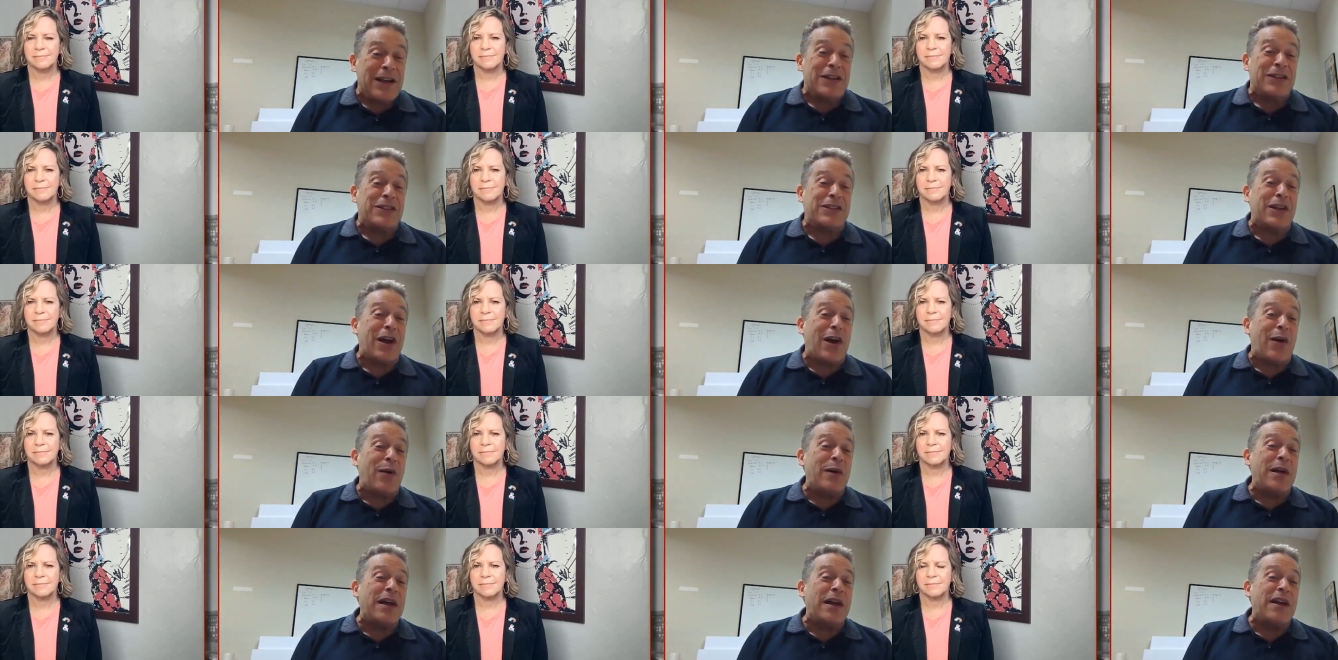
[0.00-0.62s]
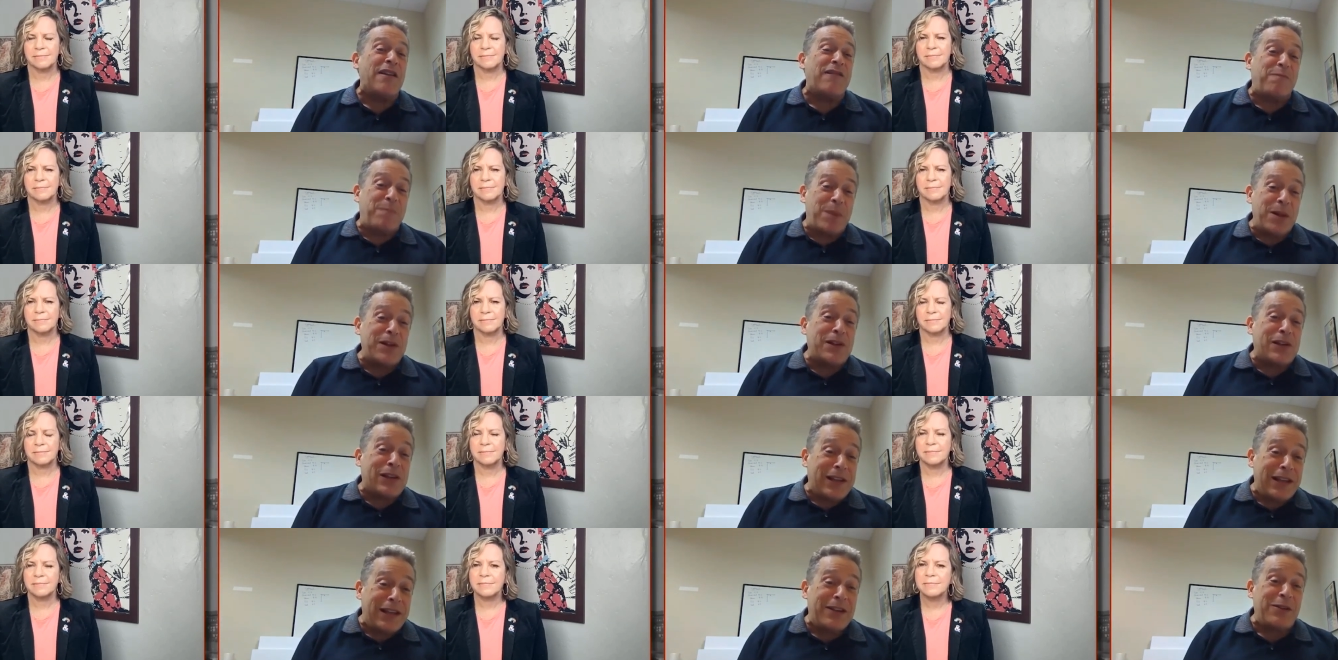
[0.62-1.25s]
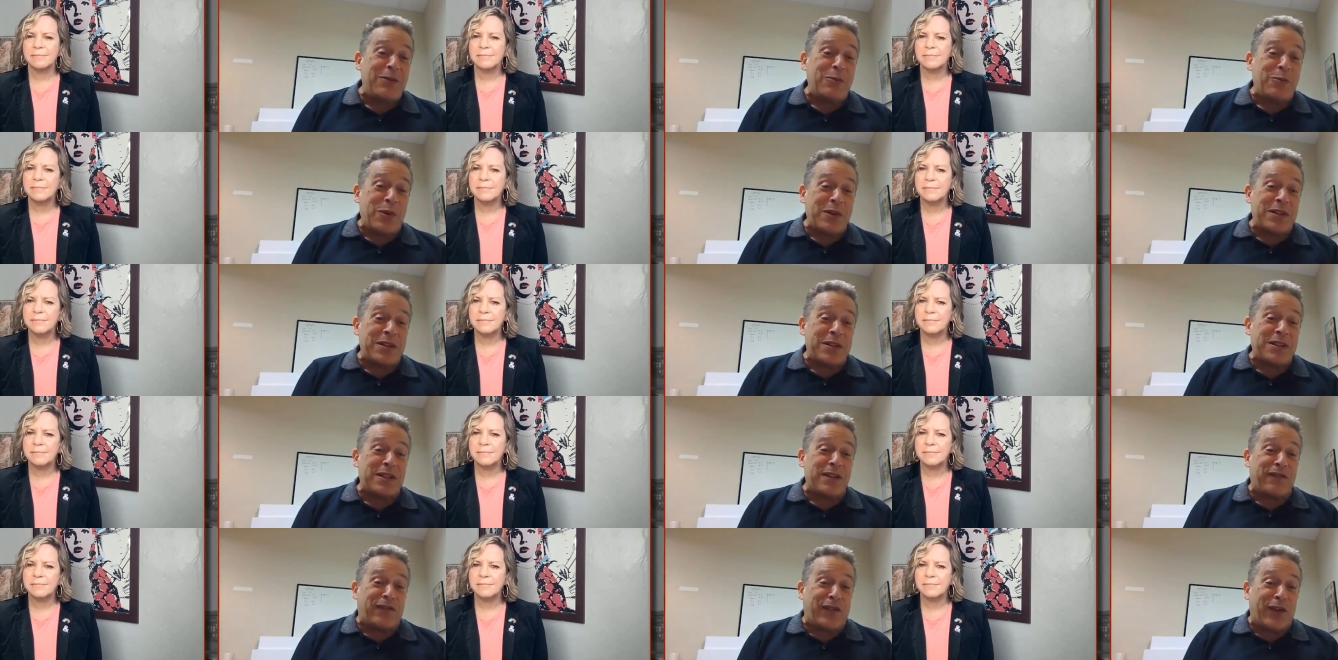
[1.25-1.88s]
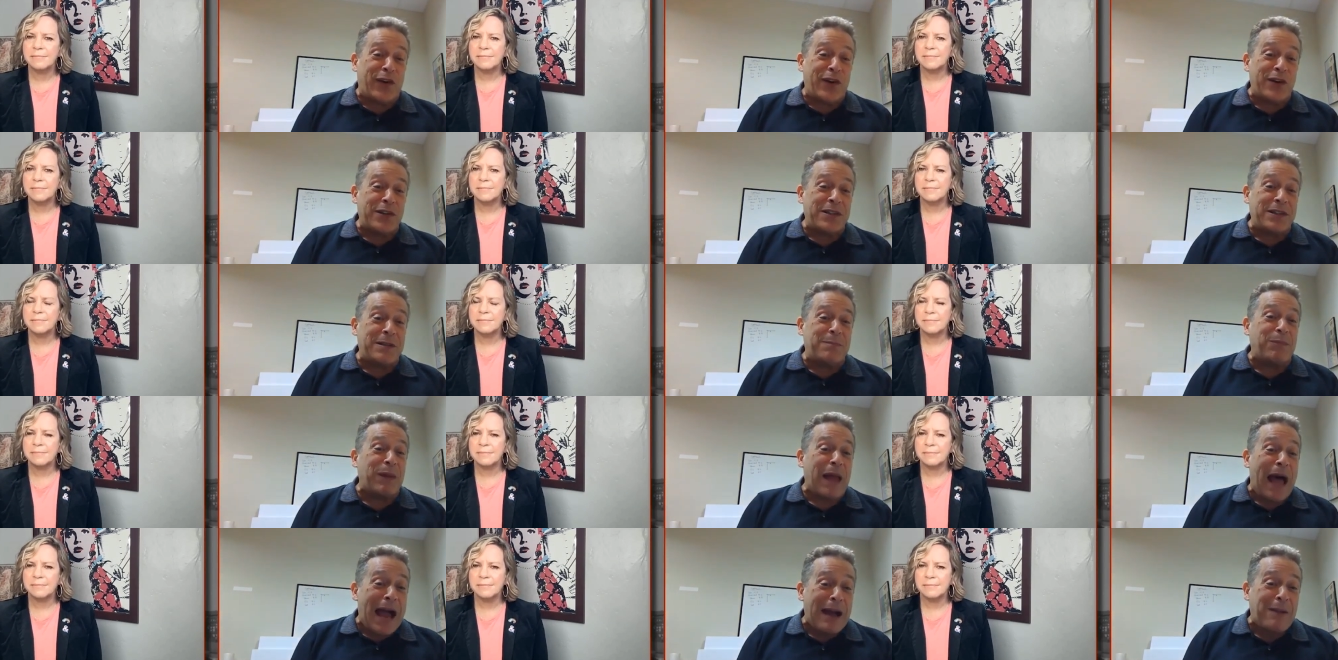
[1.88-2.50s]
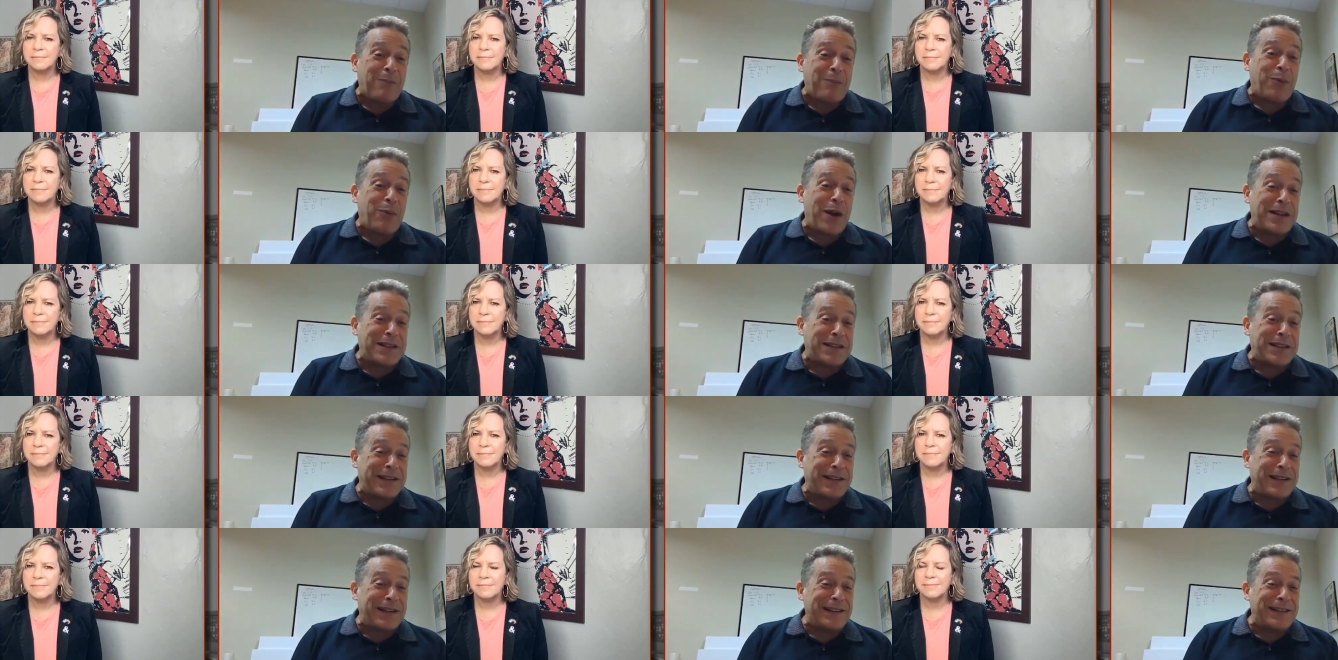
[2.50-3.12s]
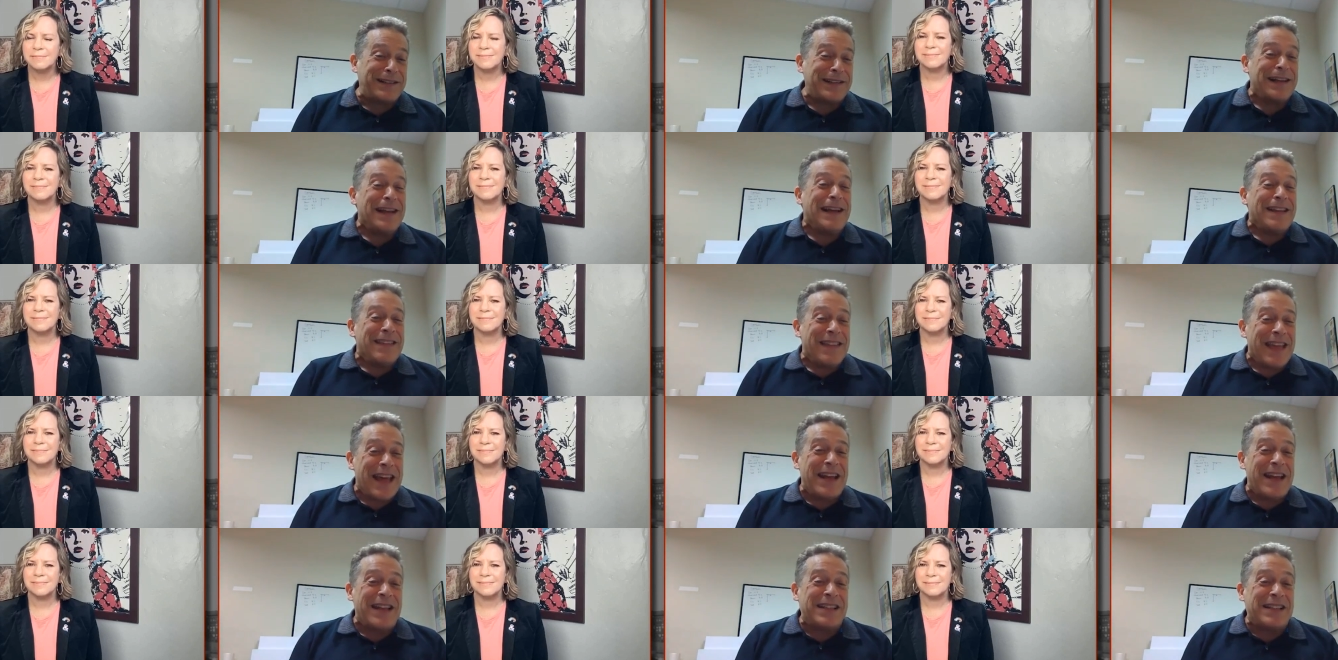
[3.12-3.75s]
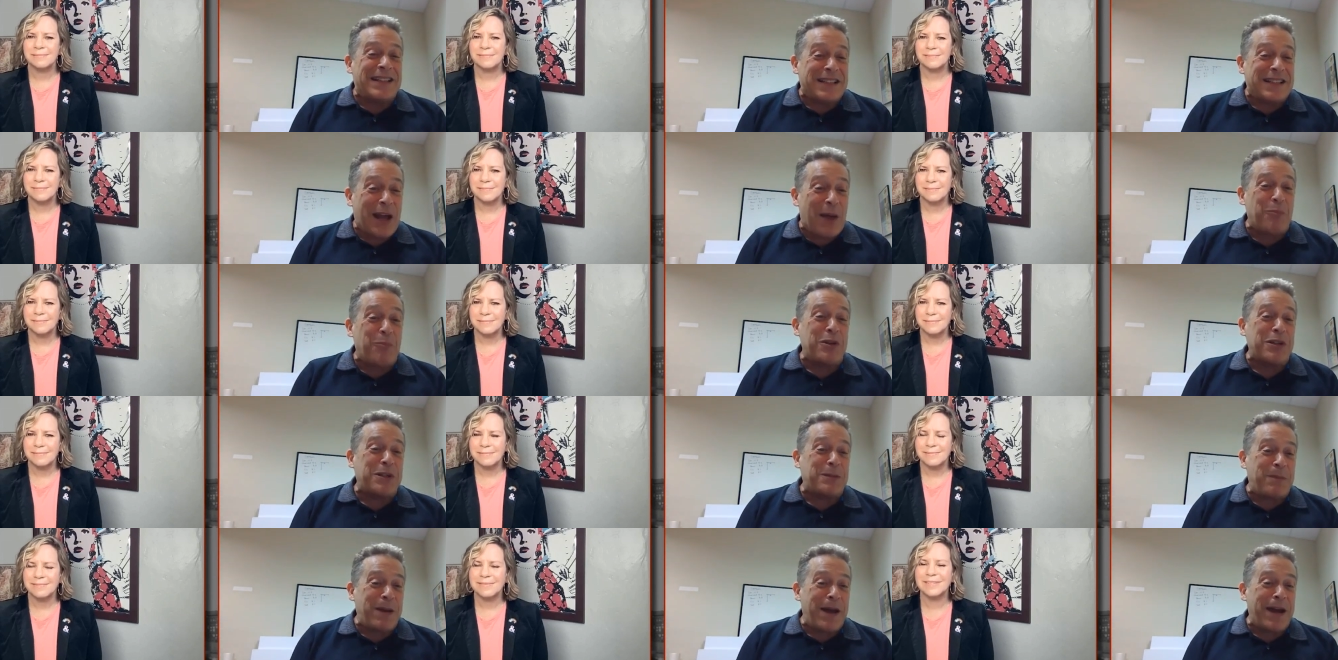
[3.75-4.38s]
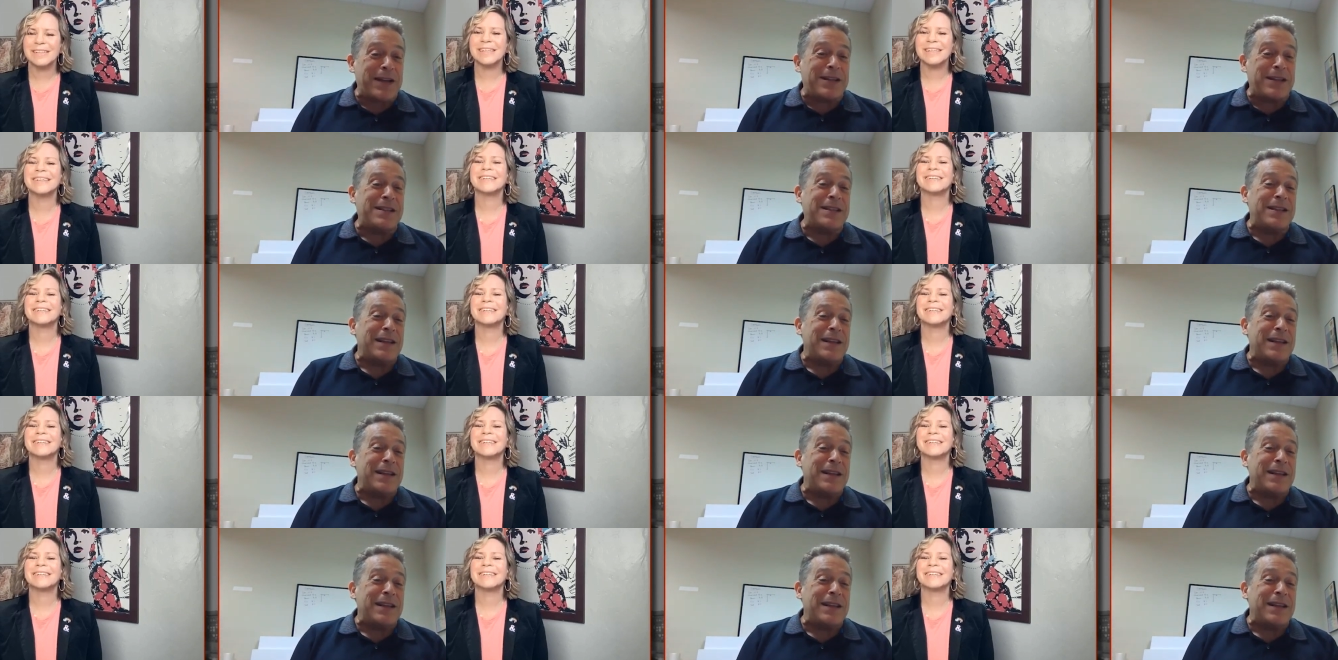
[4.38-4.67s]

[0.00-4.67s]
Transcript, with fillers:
Speaker 1: So if Bill Clinton was the first Black president, then in some respects,